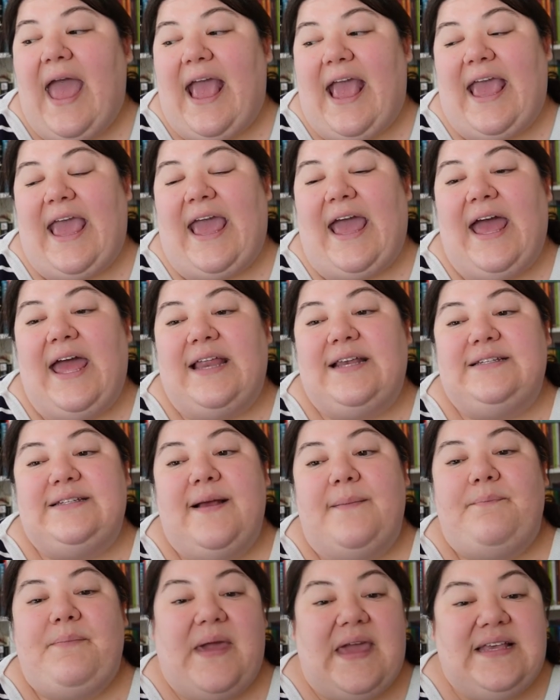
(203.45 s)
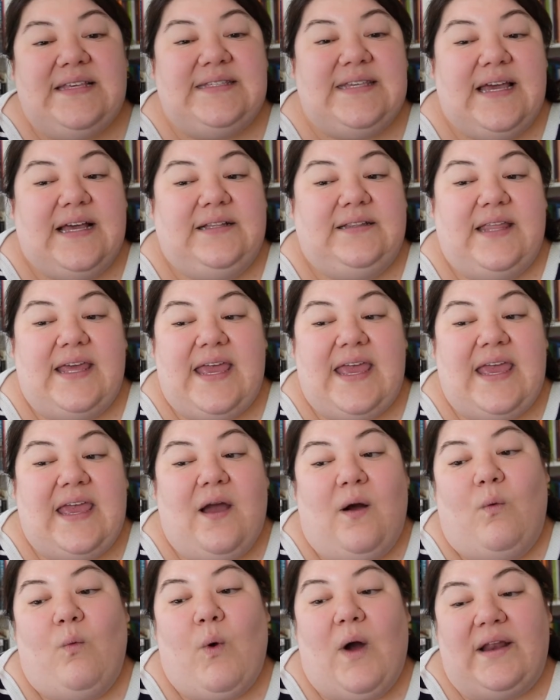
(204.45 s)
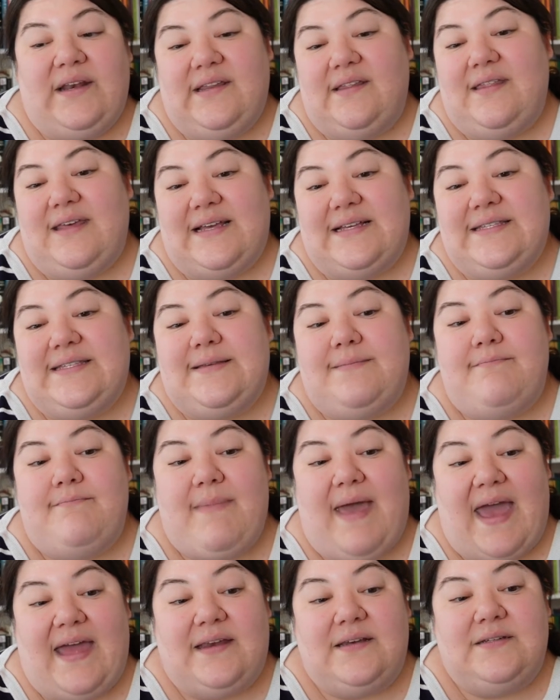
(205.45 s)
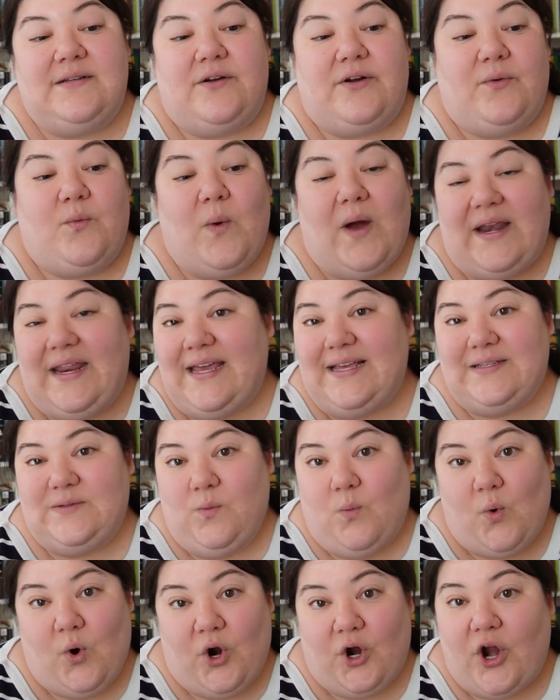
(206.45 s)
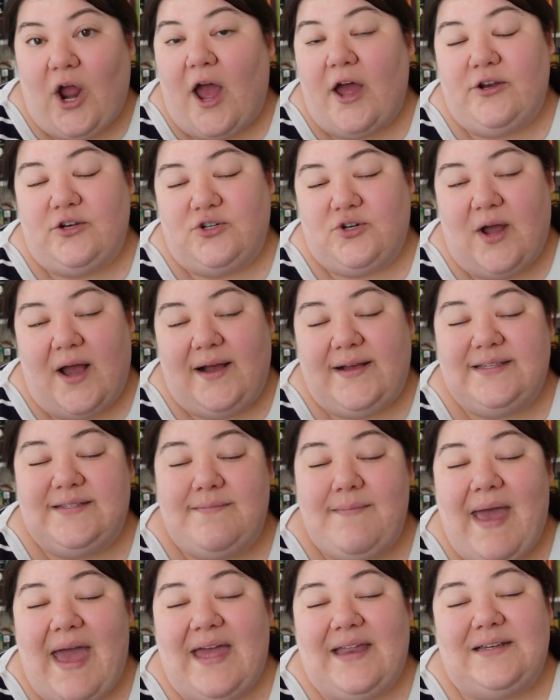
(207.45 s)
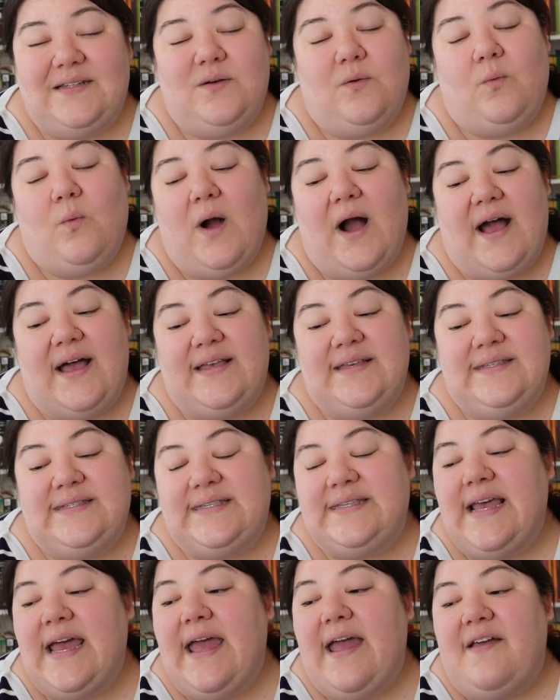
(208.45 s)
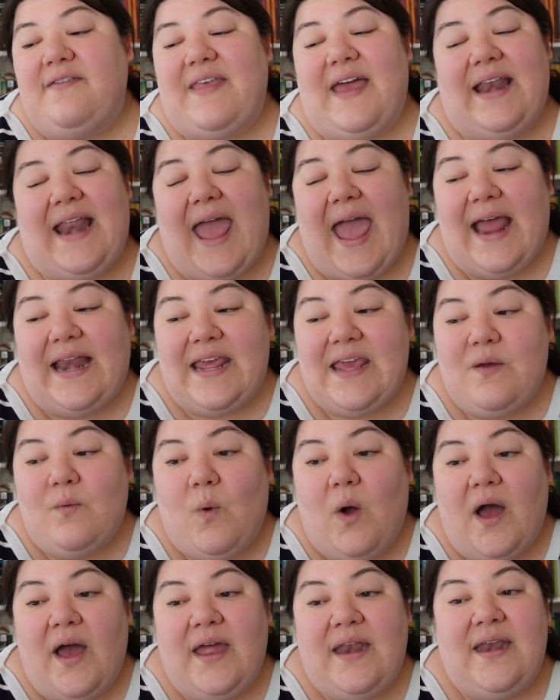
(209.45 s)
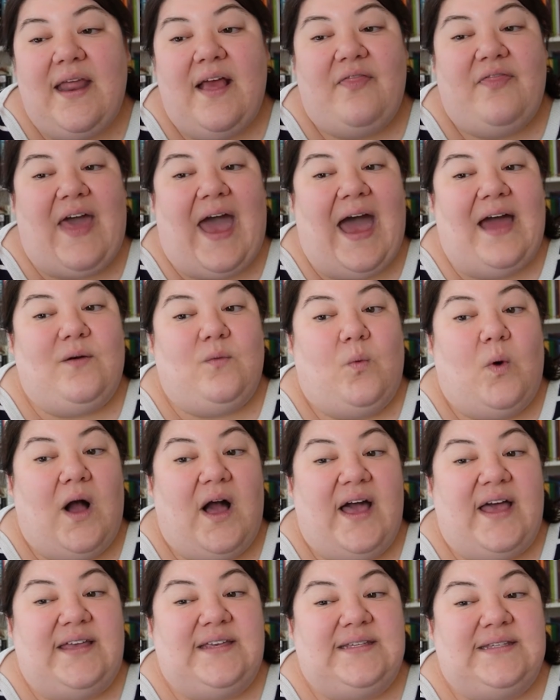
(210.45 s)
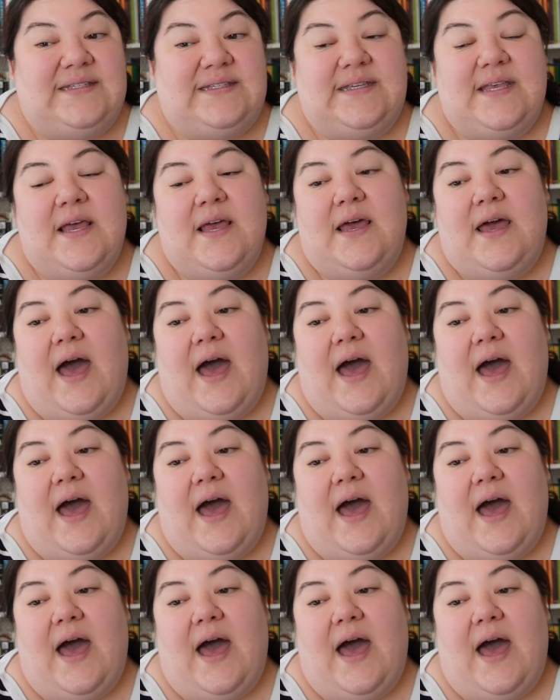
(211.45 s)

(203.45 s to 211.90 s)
And basically what this meant, or what his war on drugs meant, was that anyone that was